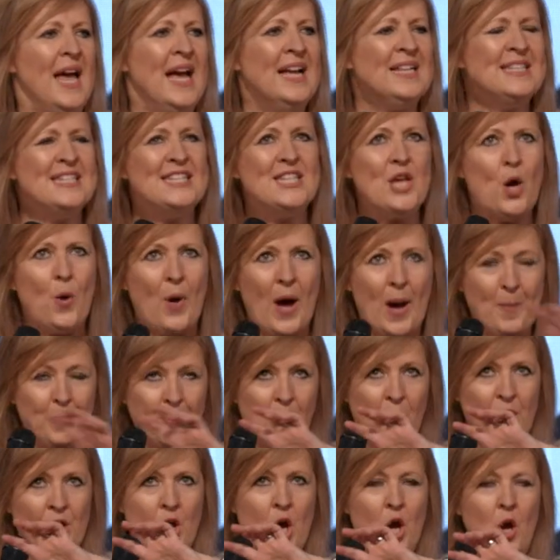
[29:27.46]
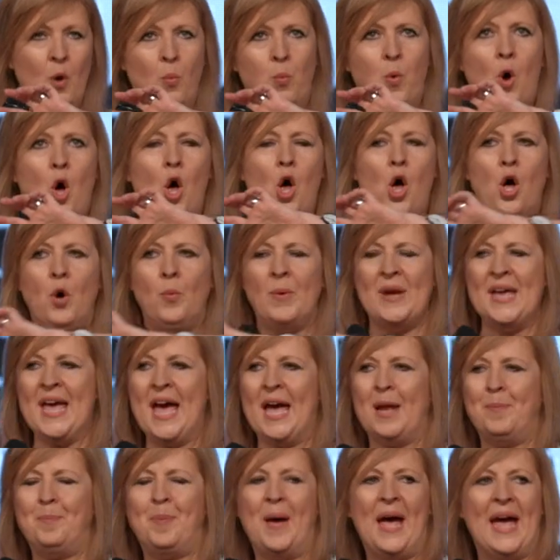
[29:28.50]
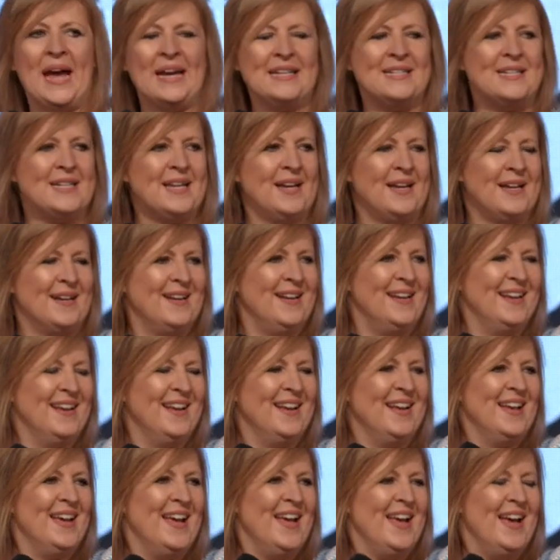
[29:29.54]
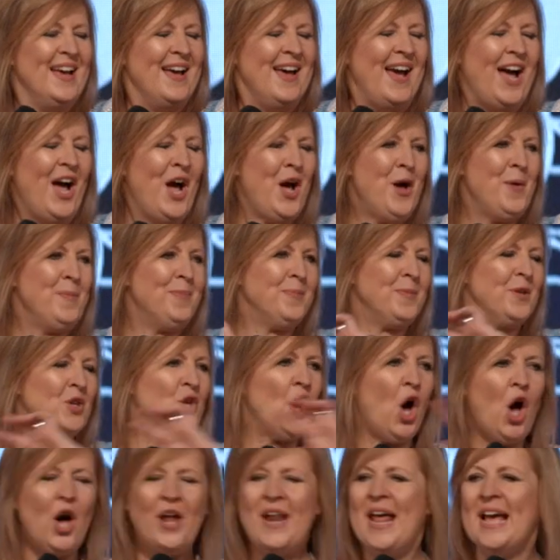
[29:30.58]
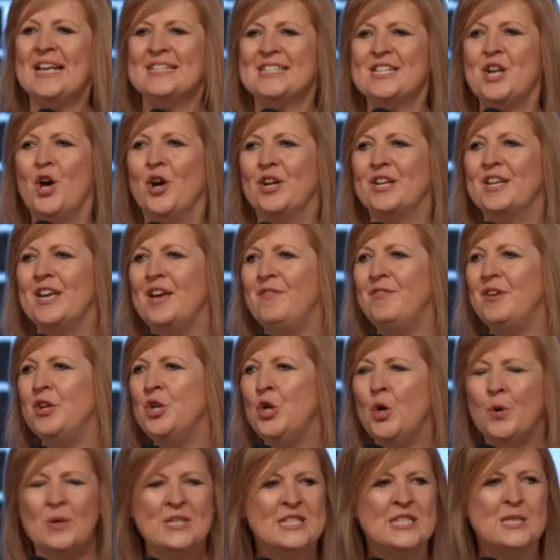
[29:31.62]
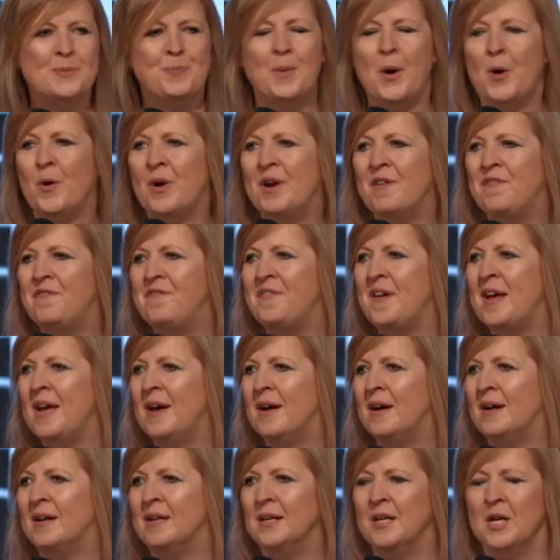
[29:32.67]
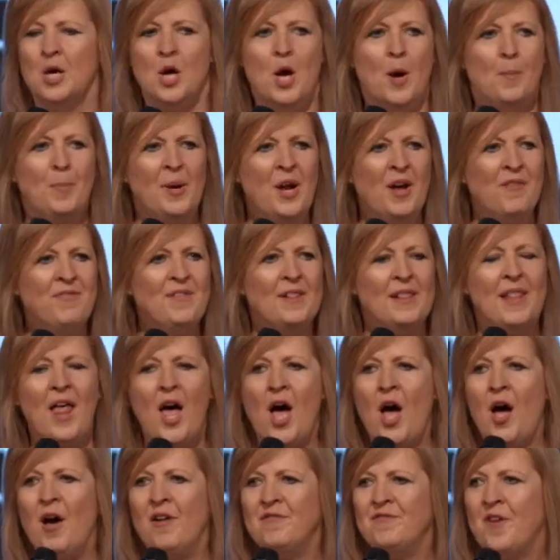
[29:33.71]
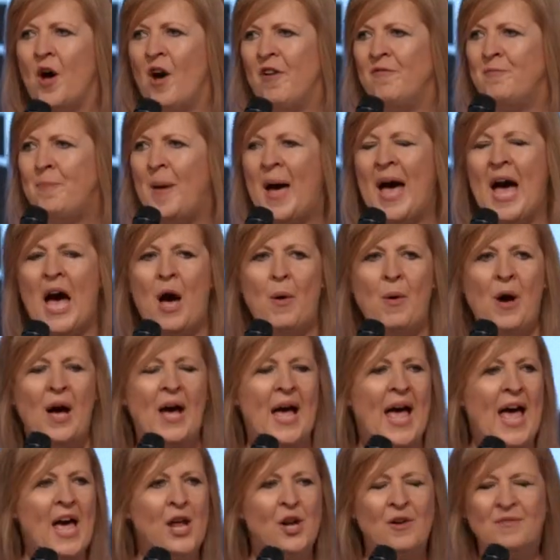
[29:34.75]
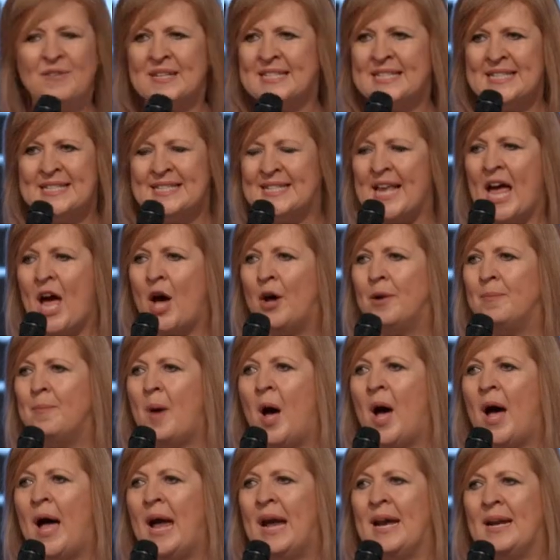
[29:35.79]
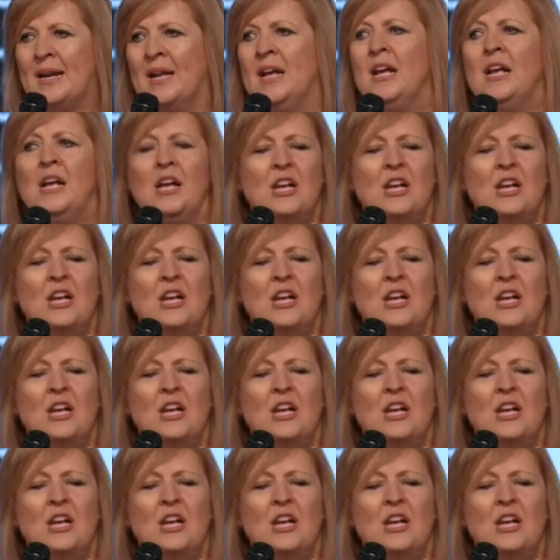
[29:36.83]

And so up on her wall, we had painted um, God has not given you a spirit of fear, but of love, of power, and of a sound mind.